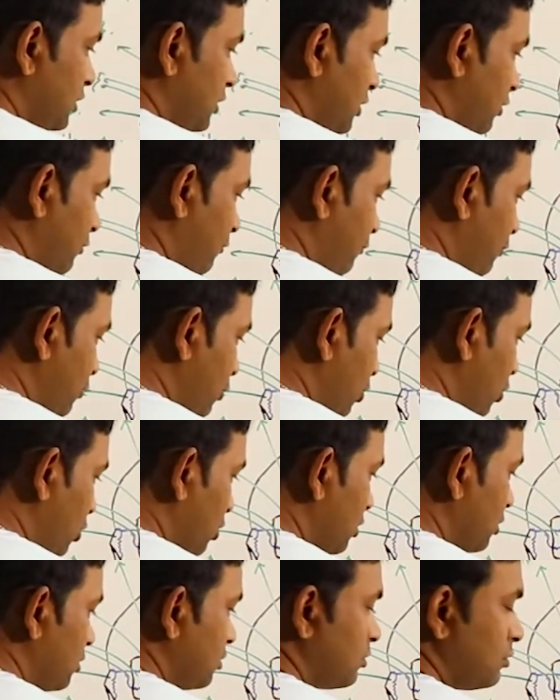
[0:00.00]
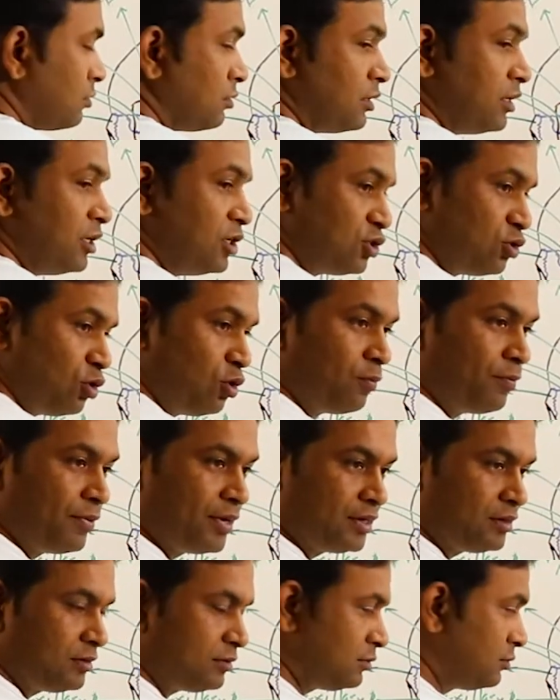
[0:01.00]
The floor is
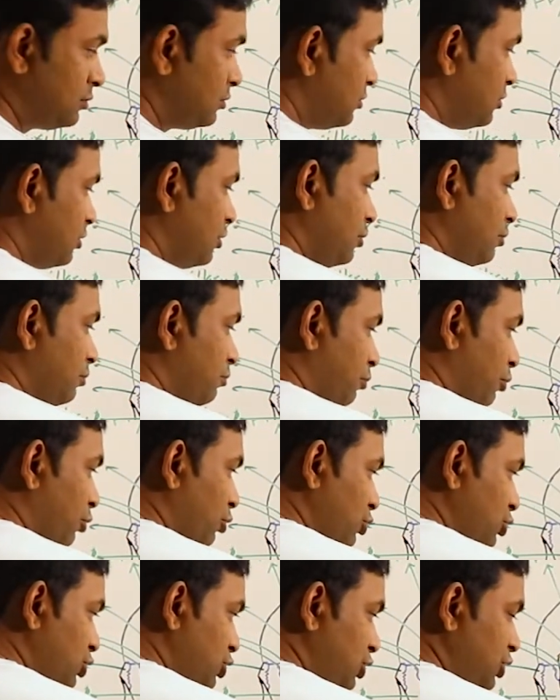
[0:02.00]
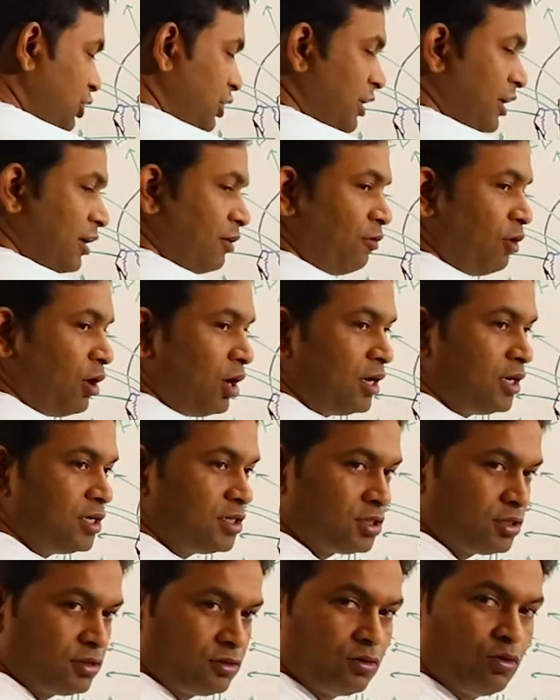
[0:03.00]
open, posterior wall
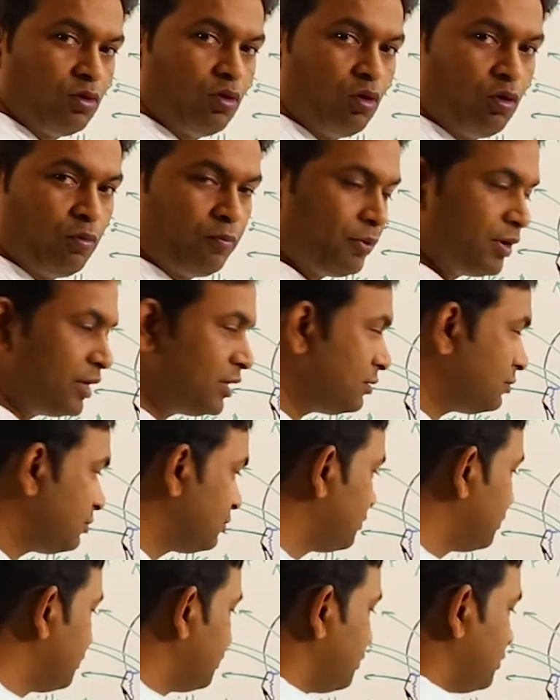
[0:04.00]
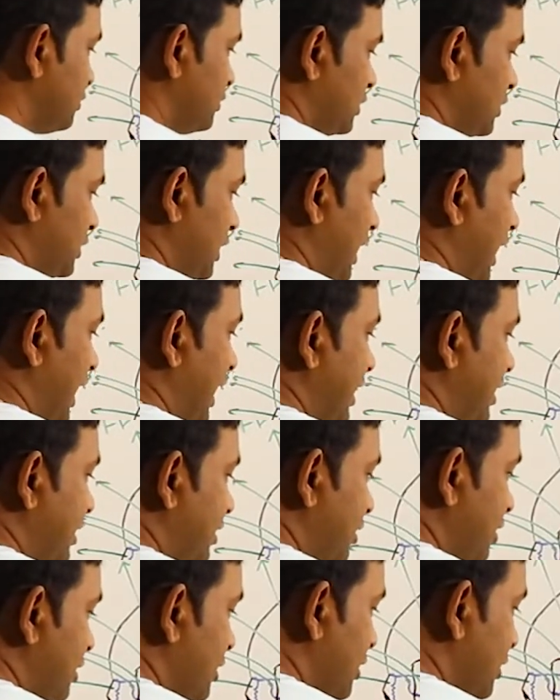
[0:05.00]
is open,
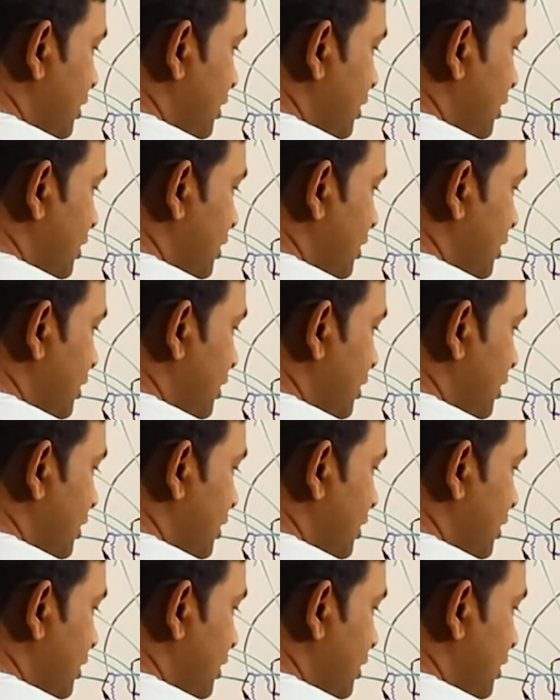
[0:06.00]
and